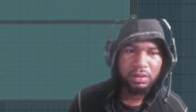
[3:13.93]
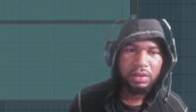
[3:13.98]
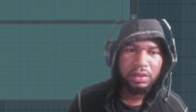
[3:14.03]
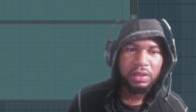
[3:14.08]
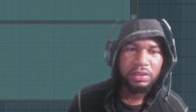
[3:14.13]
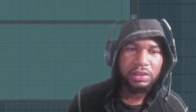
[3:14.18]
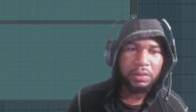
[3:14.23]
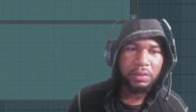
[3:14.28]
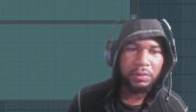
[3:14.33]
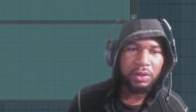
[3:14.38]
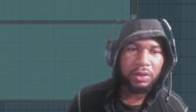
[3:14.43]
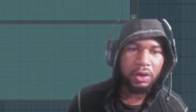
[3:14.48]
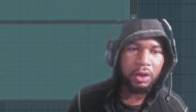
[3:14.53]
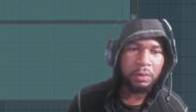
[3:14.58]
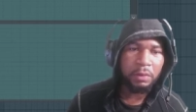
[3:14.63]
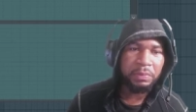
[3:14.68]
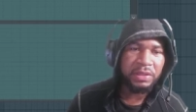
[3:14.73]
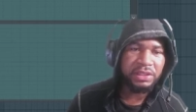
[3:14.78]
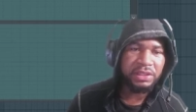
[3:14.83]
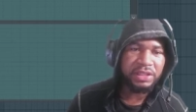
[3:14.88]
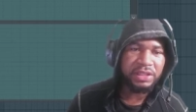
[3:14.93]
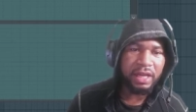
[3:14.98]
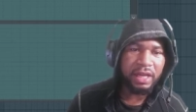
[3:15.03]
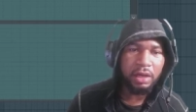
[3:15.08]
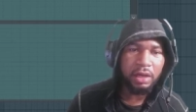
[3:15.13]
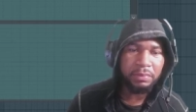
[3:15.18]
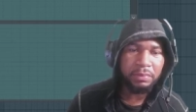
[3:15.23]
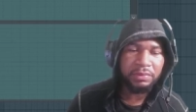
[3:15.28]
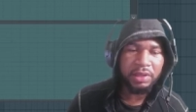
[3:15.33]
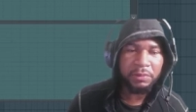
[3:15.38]
so we're gonna arpeggiate
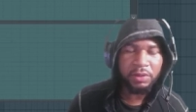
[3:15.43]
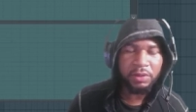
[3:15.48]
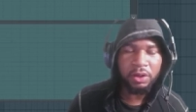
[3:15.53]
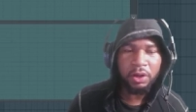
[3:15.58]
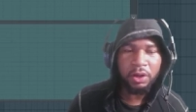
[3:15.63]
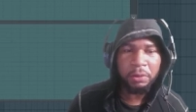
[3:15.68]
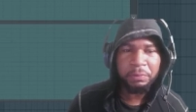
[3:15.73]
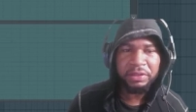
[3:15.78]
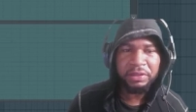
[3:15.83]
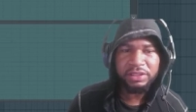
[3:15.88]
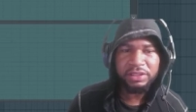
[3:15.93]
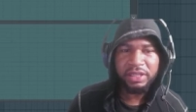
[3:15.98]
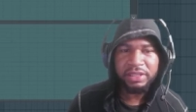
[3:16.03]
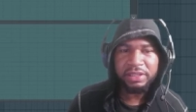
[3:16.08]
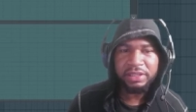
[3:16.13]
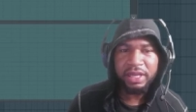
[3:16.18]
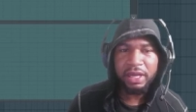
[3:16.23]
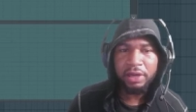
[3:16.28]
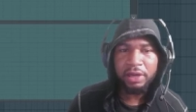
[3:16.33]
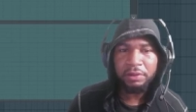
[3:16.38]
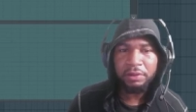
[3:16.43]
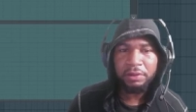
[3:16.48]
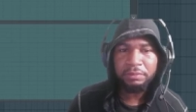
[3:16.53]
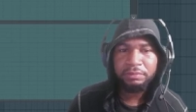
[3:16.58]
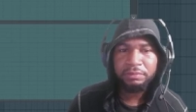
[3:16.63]
up, then we're gonna arpeggiate down.